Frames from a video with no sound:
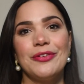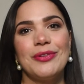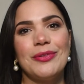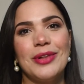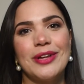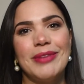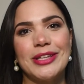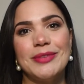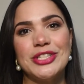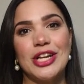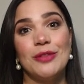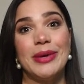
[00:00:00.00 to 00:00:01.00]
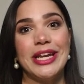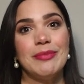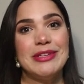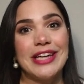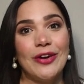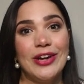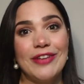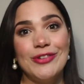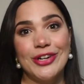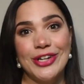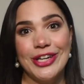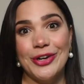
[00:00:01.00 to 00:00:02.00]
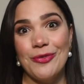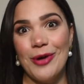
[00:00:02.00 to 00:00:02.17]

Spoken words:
Hello everyone, welcome back to my channel. My name is Caroline, I'm joining here.